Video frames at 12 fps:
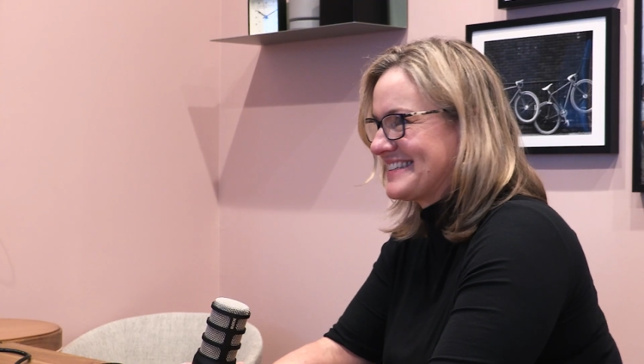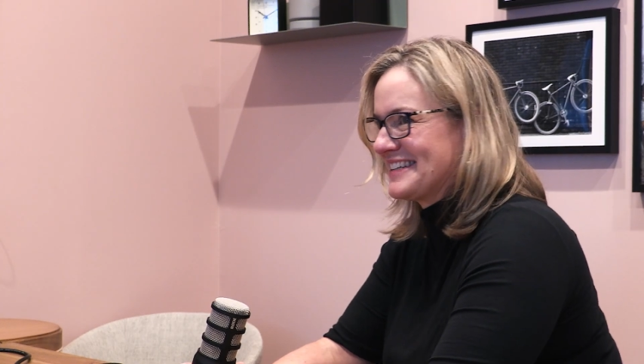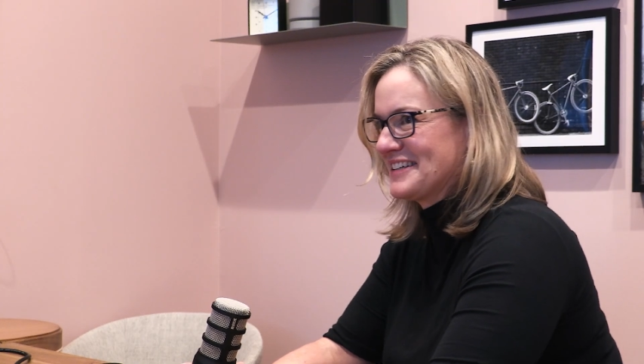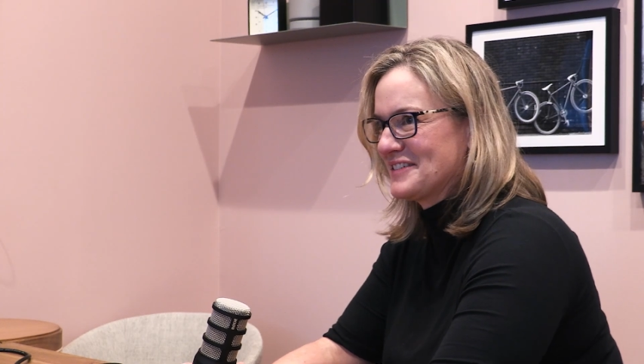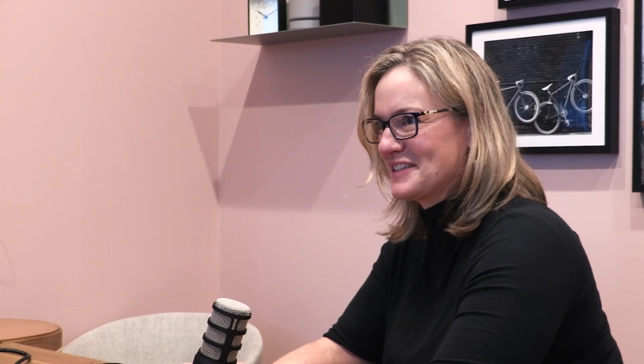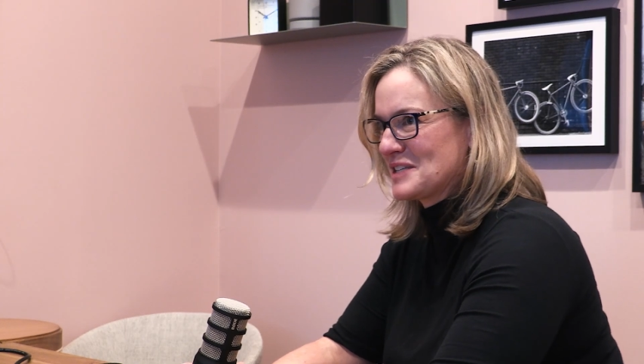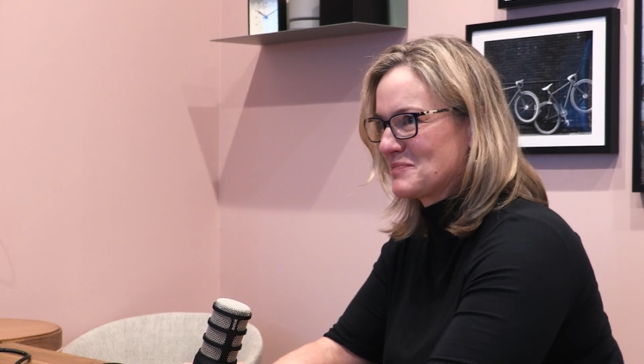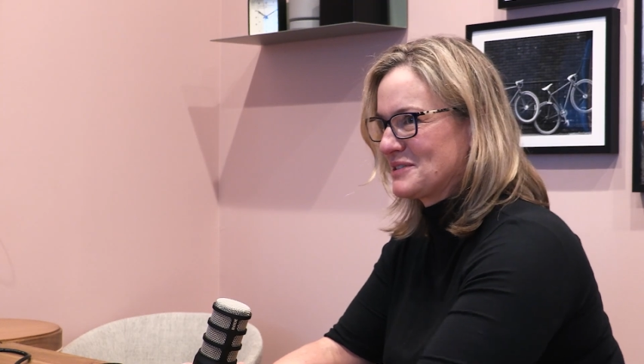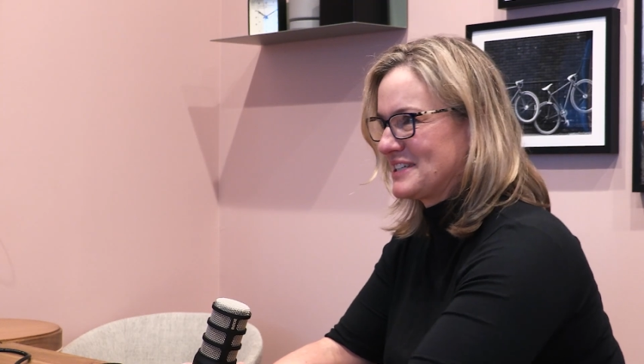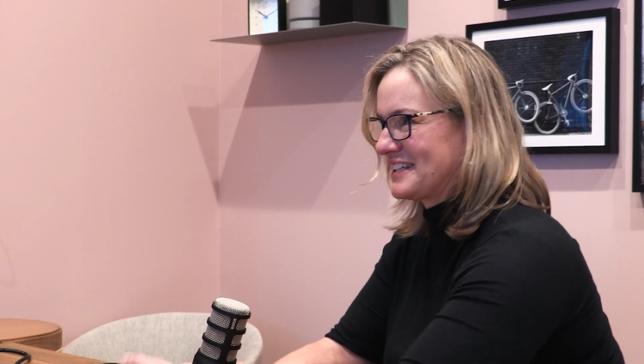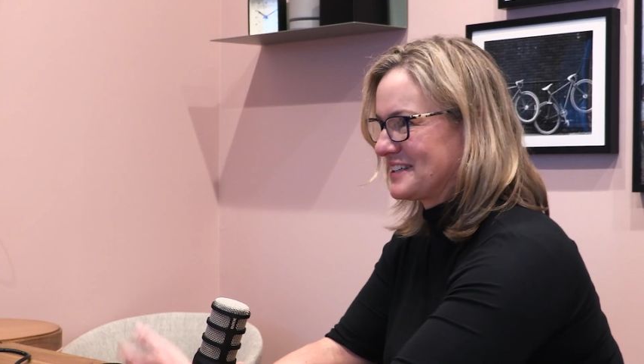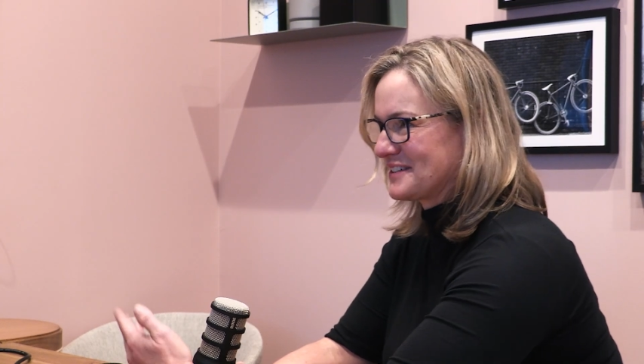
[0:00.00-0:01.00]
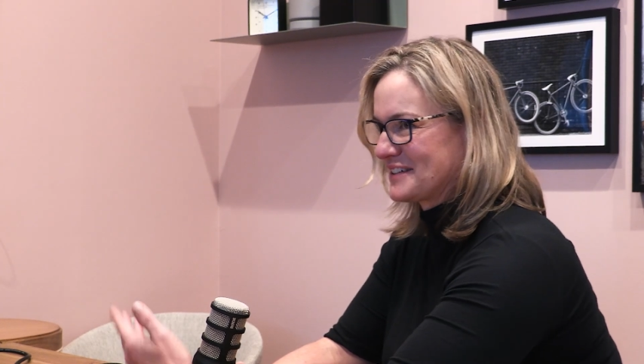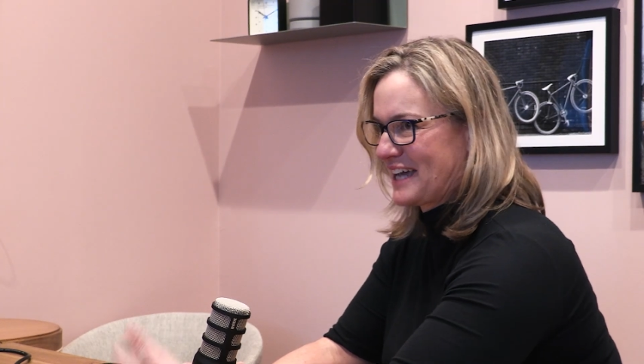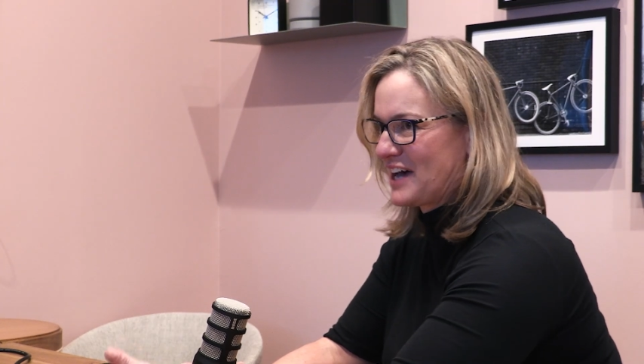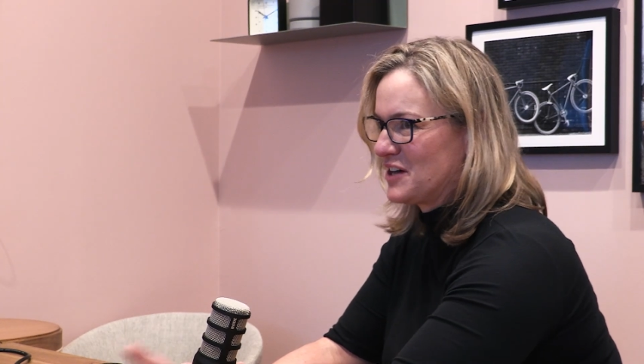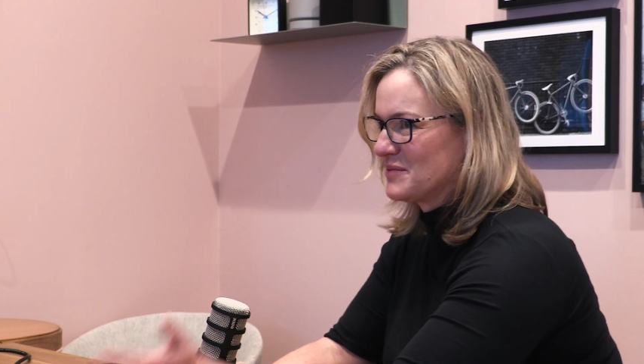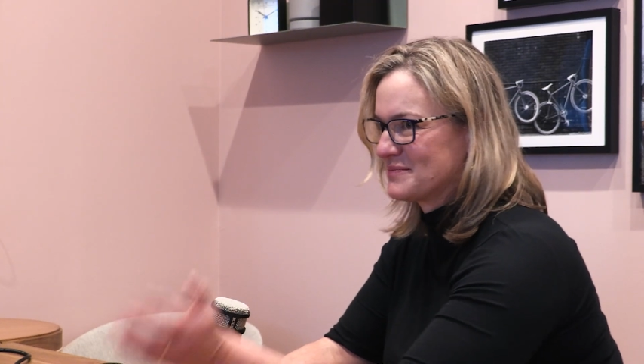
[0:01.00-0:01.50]
this particular
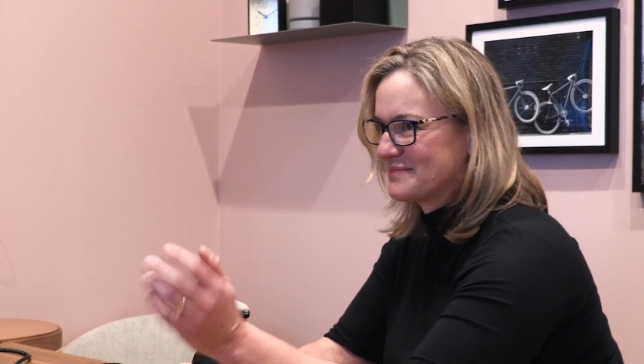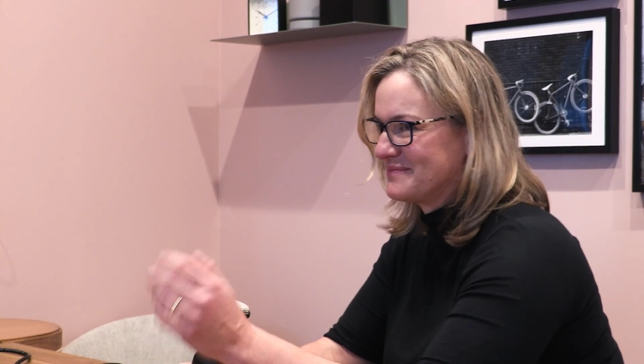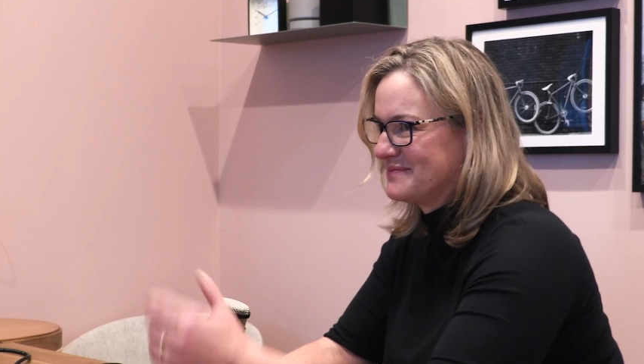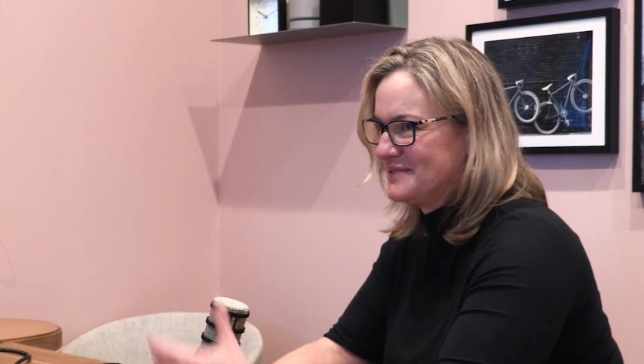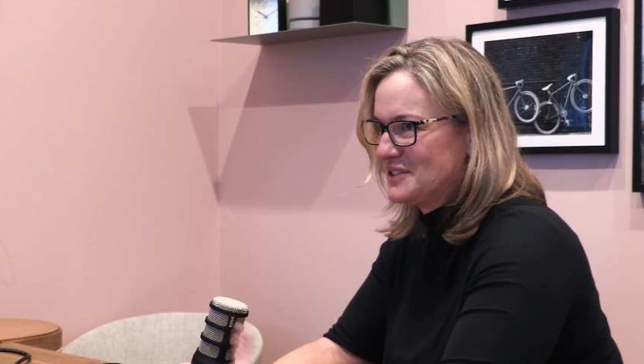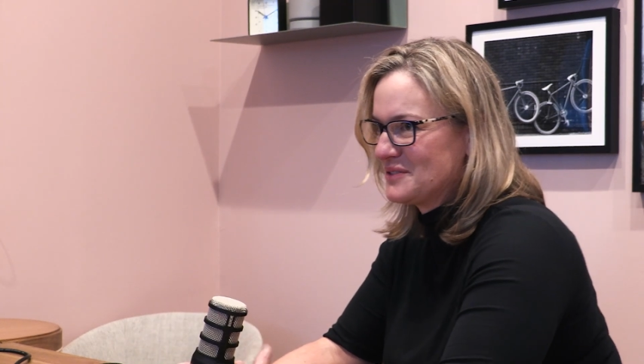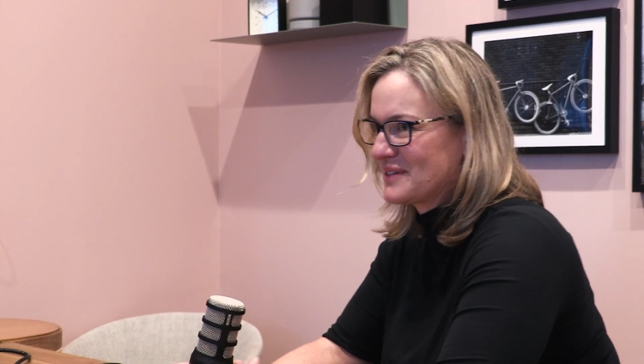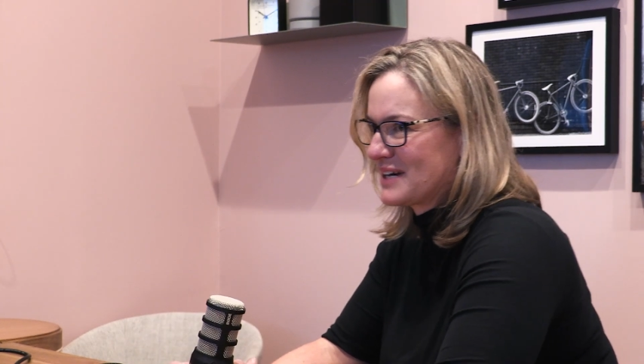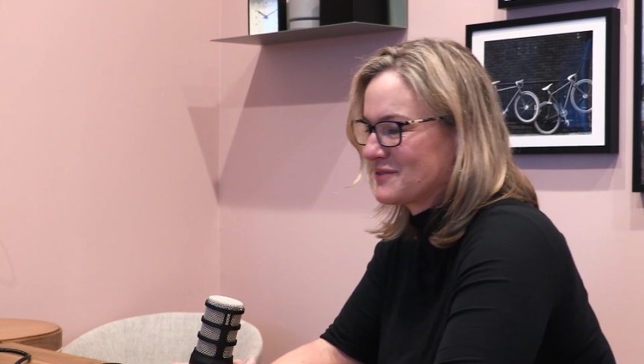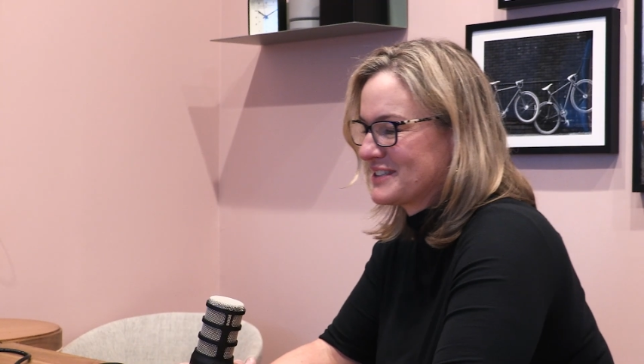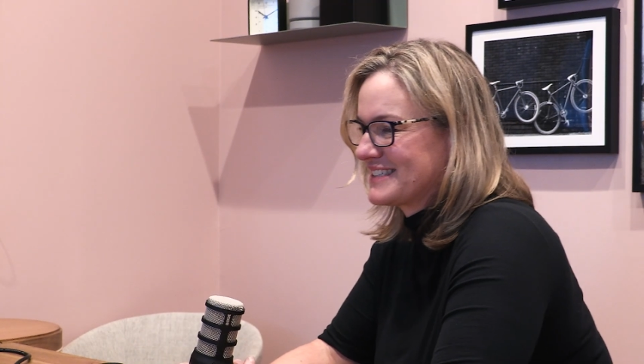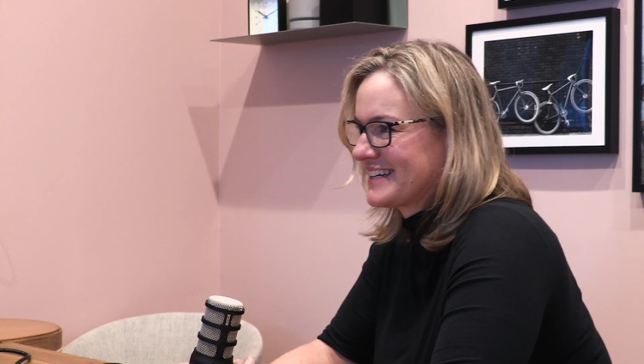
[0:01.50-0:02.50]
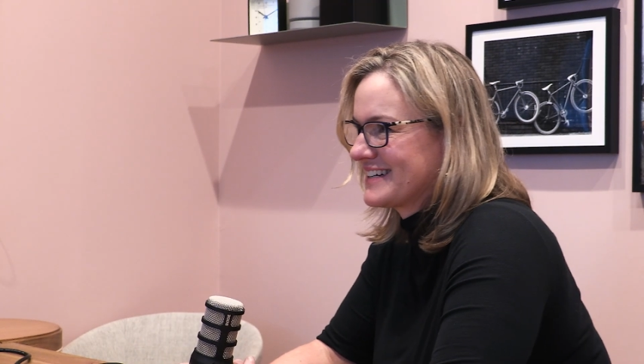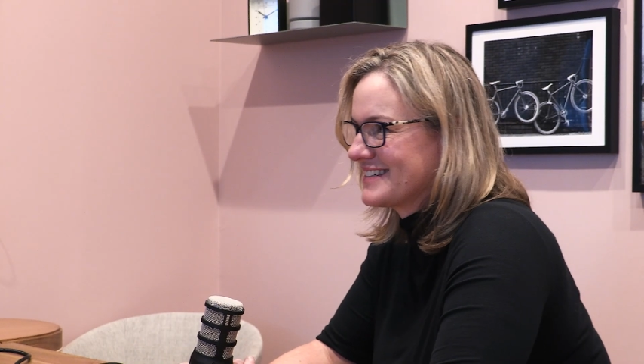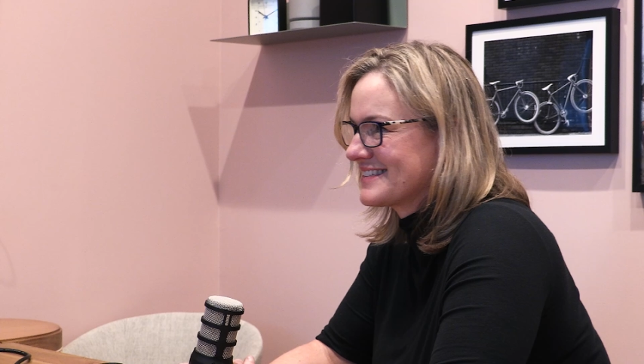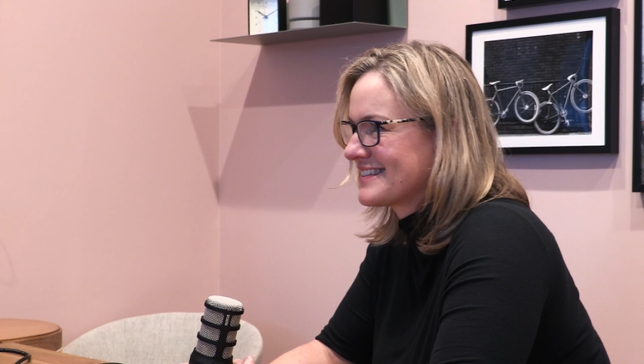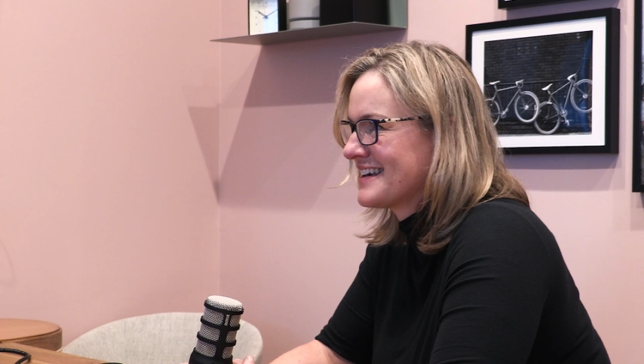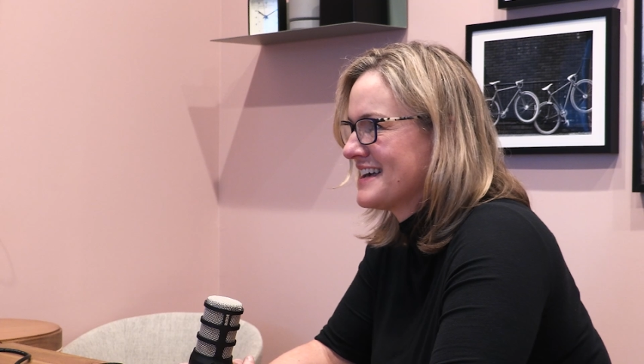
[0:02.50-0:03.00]
kelp do whatever it
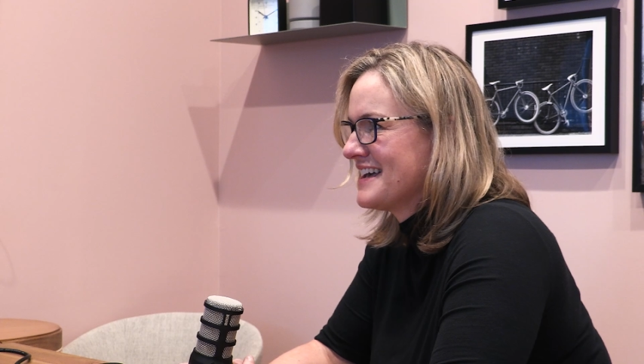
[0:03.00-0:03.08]
does?